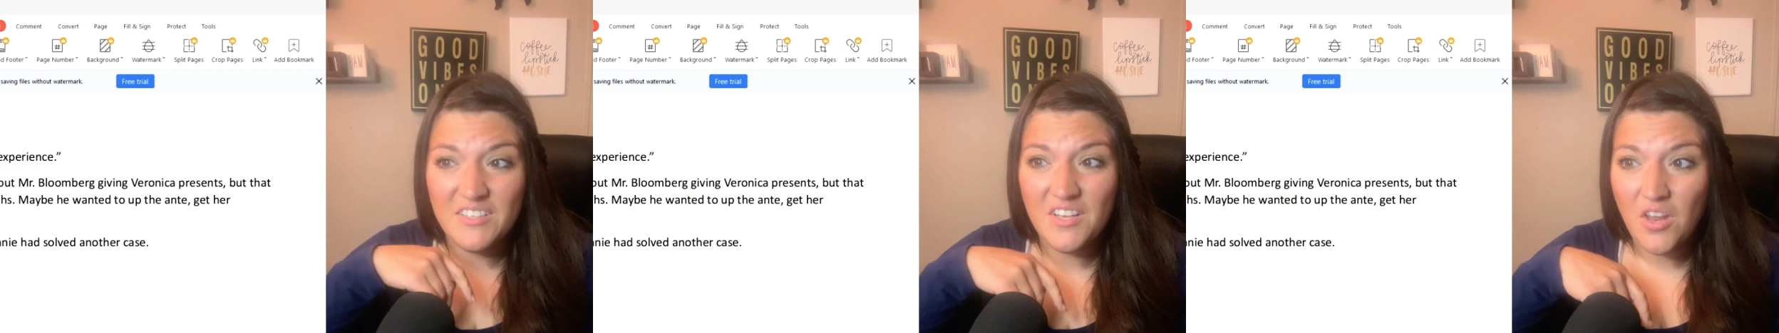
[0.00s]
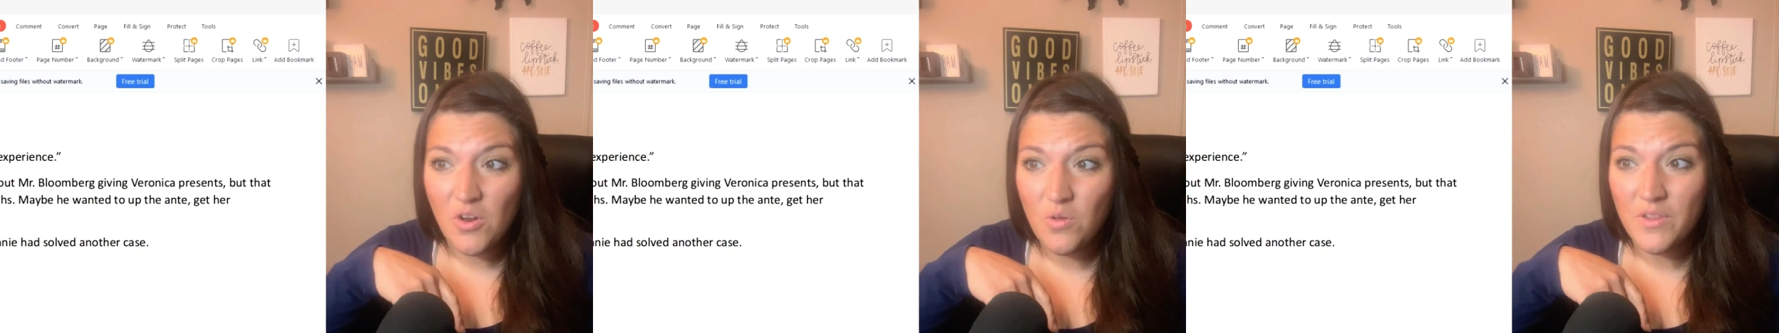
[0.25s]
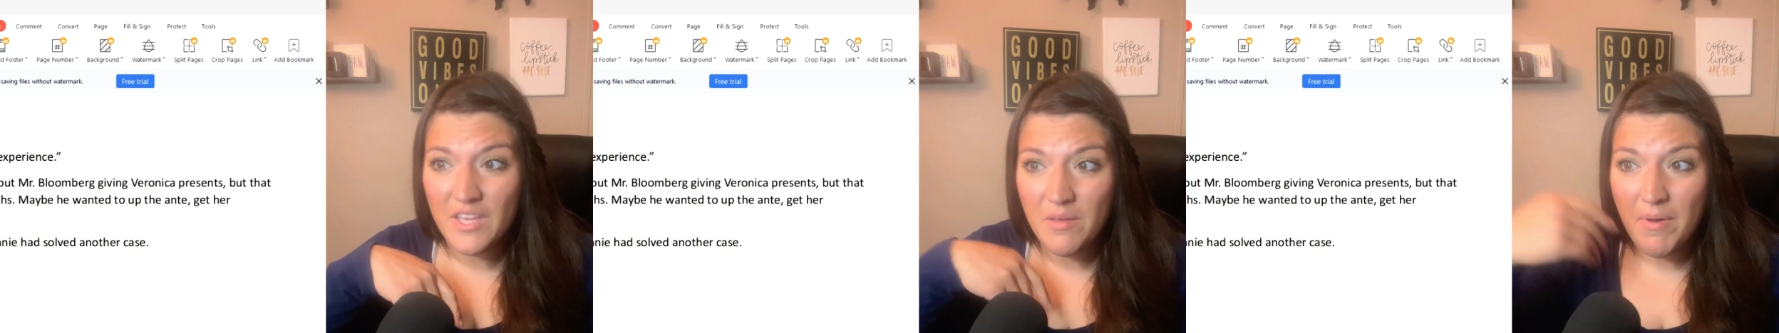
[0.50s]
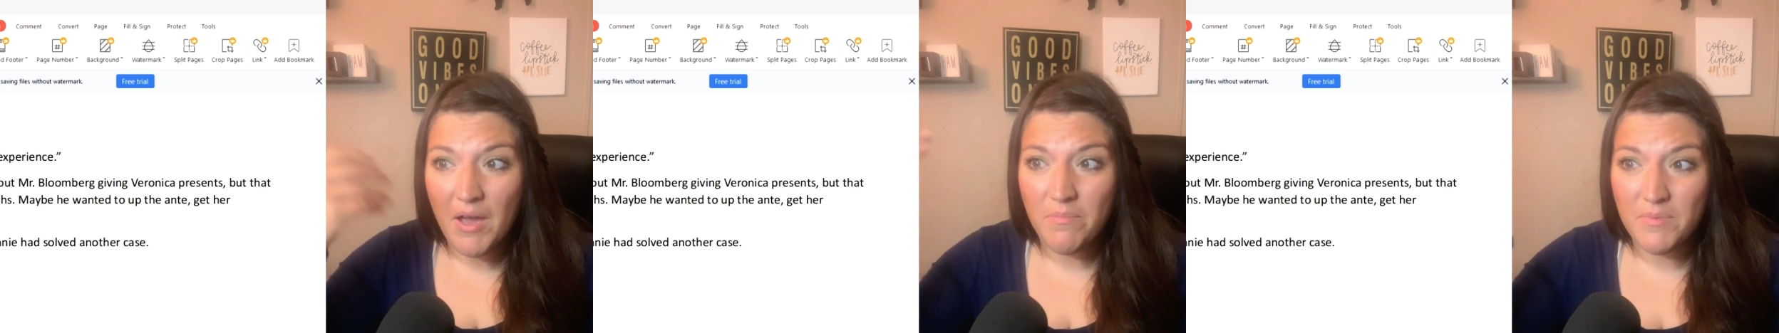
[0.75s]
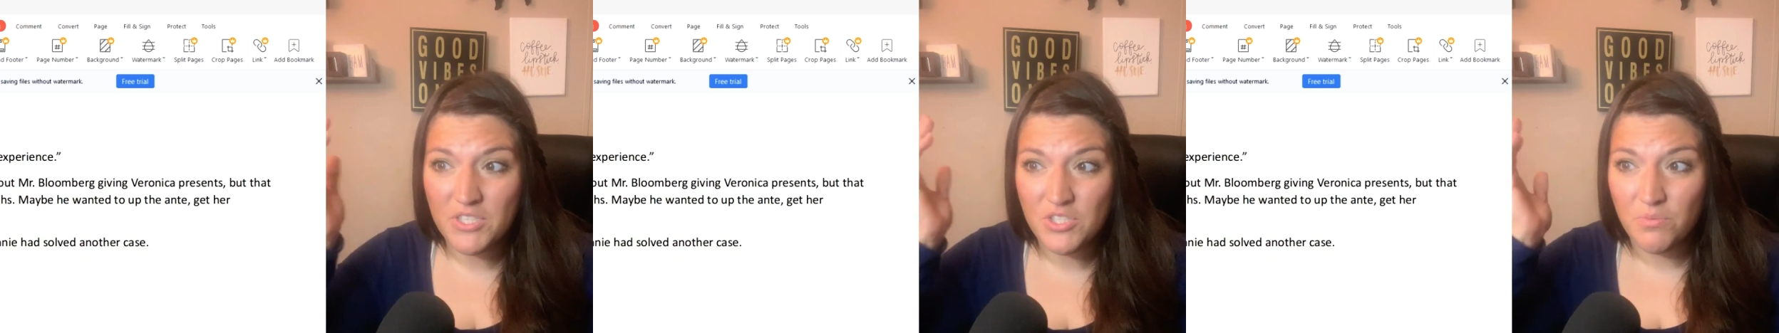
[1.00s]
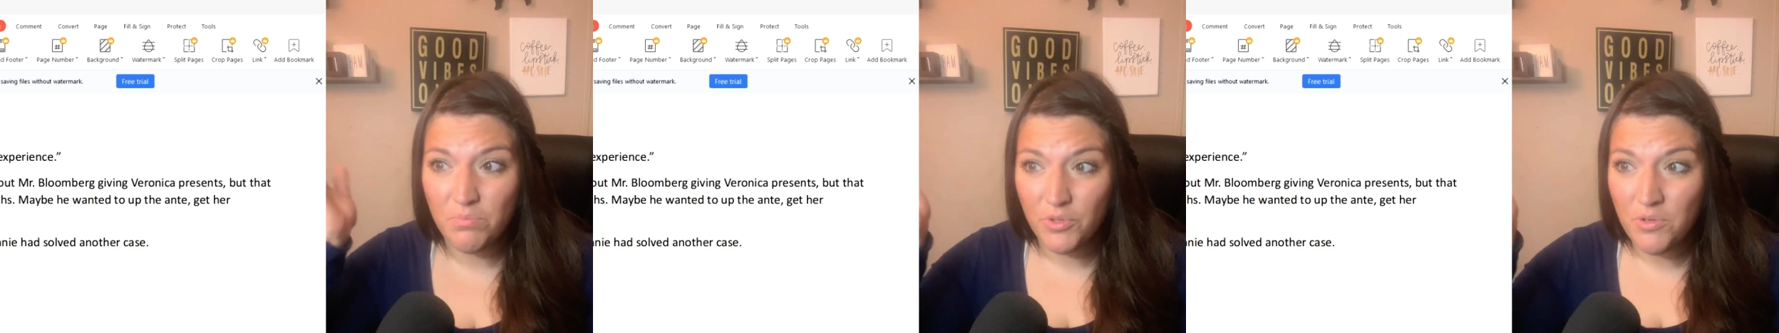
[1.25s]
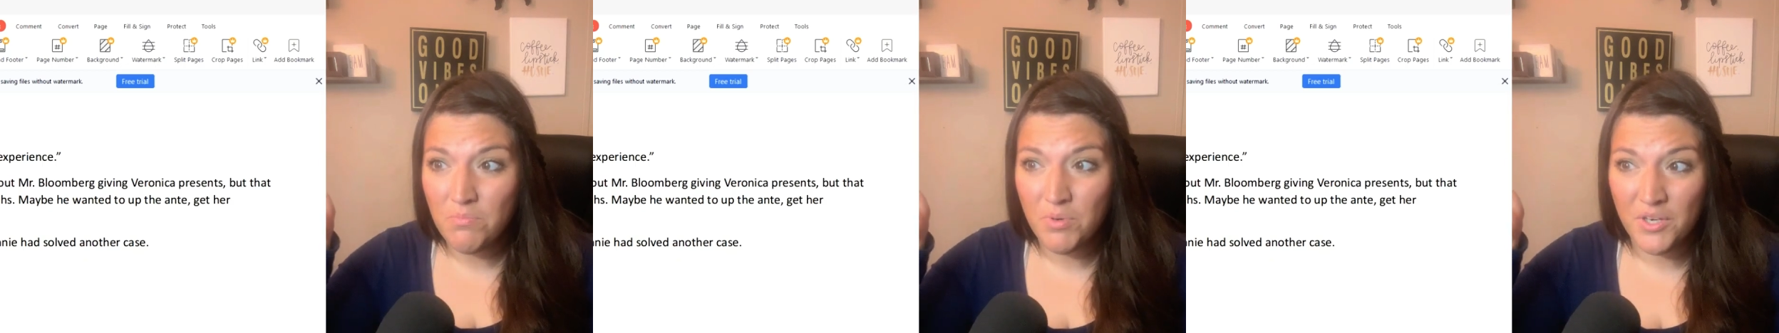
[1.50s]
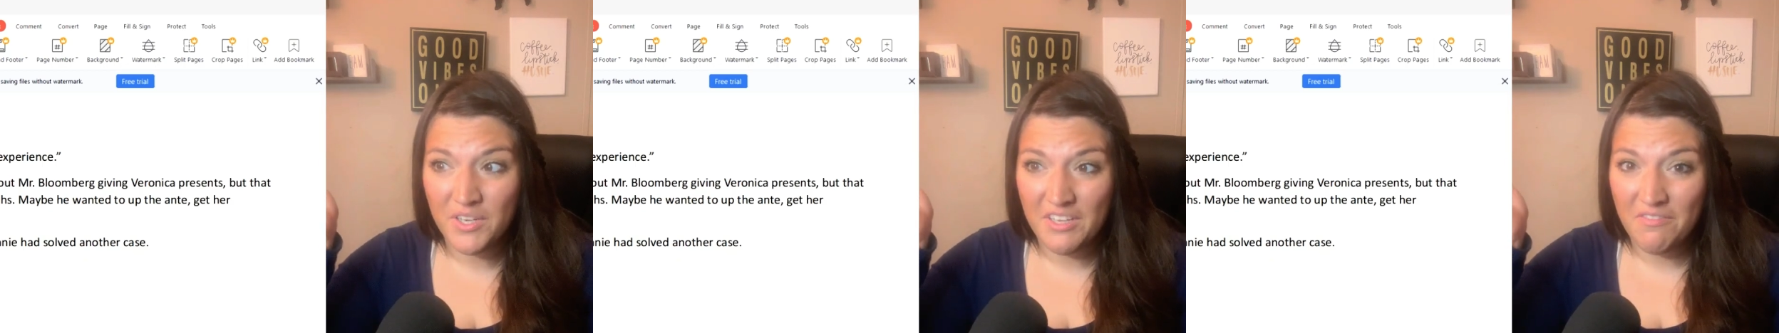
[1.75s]
Not only about Mr.
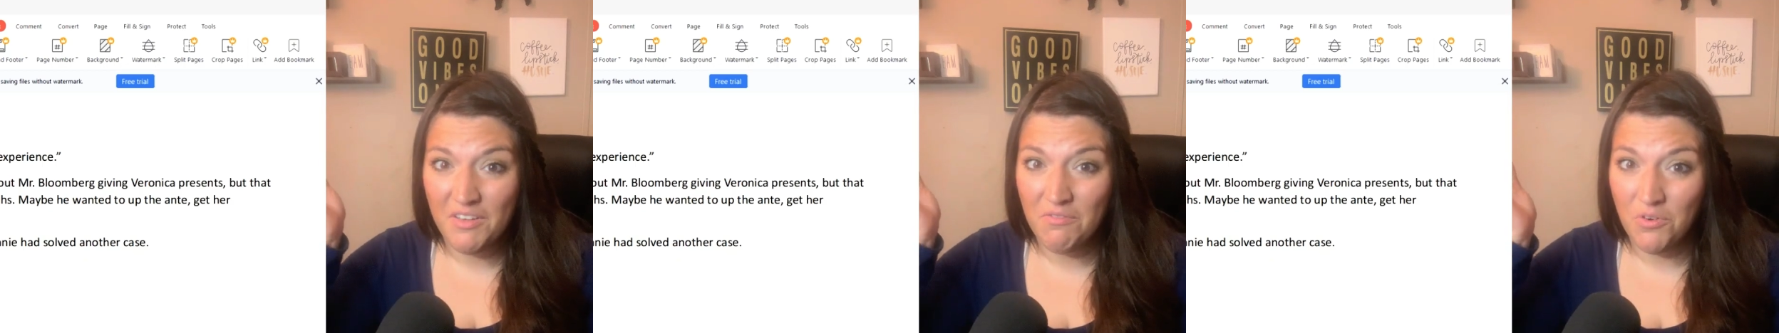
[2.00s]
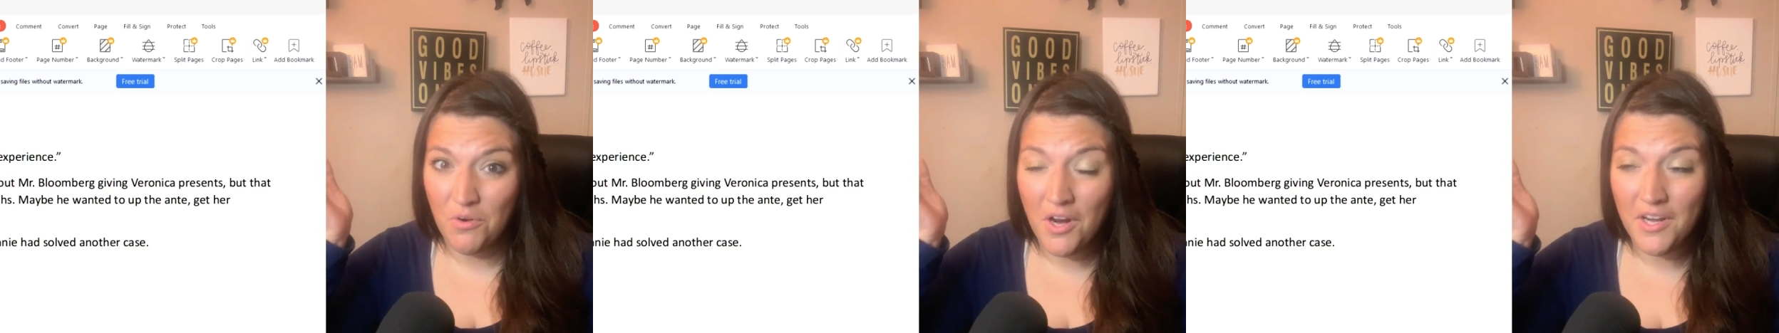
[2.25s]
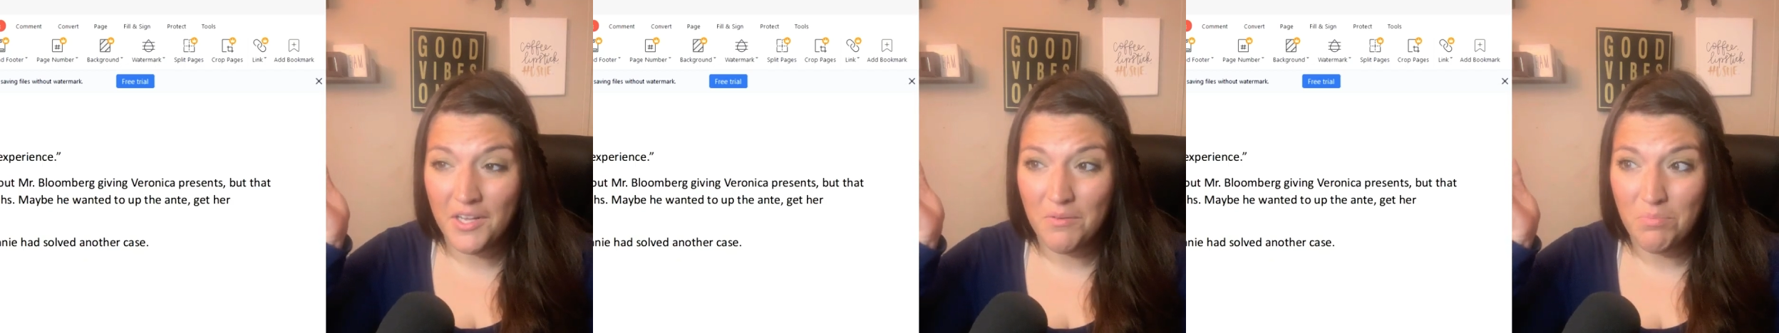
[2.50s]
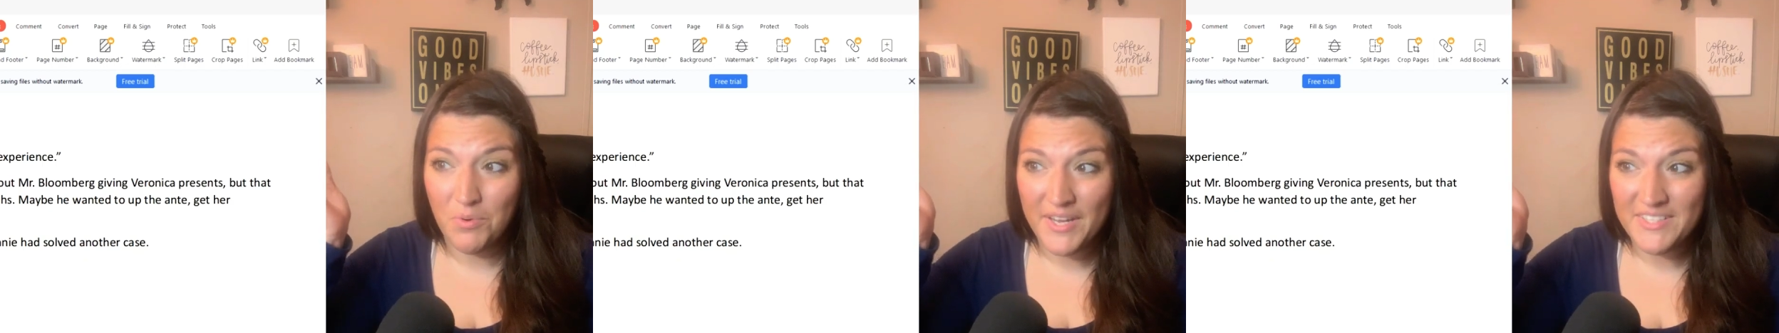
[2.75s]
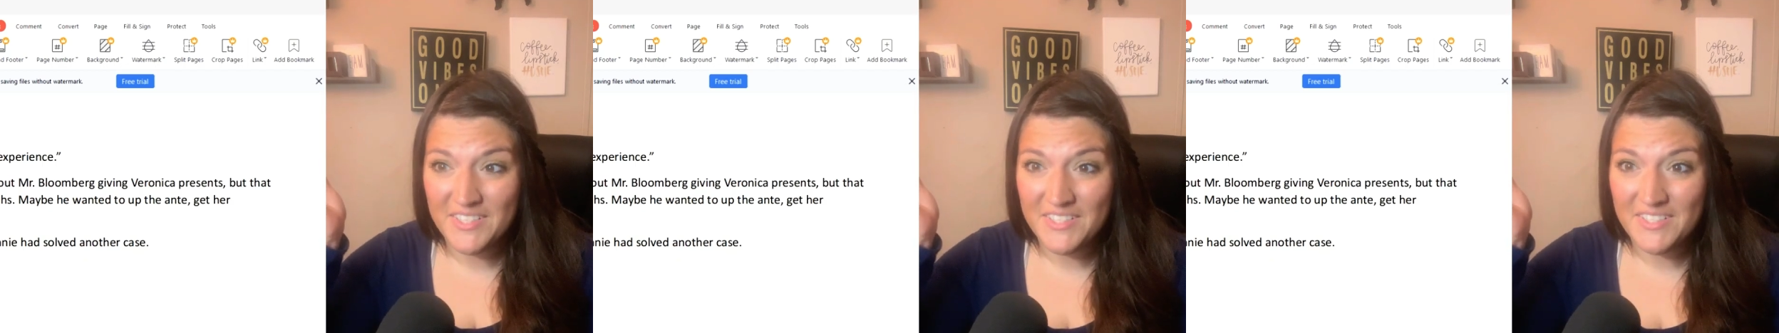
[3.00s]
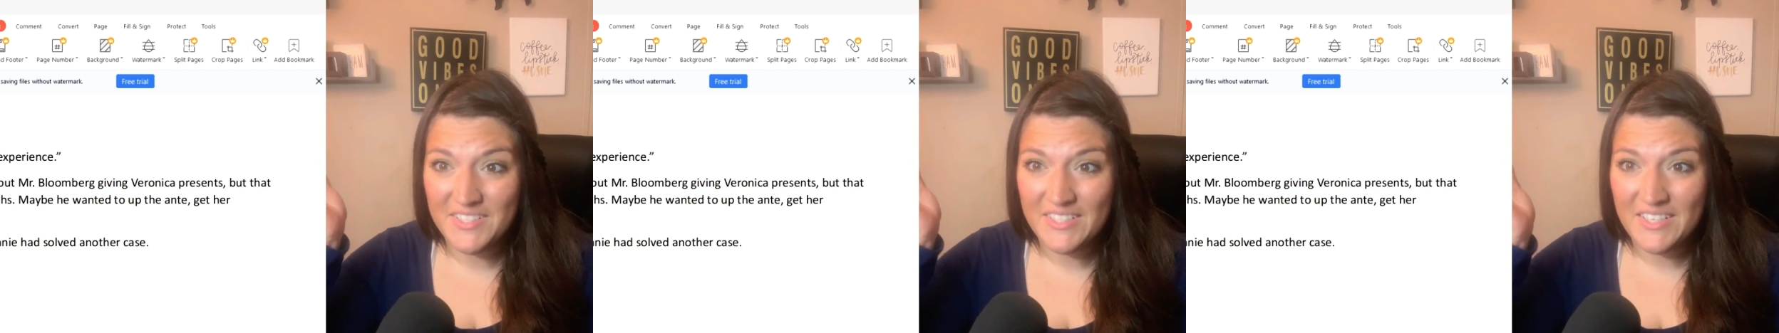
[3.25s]
Bloomberg giving Veronica presents,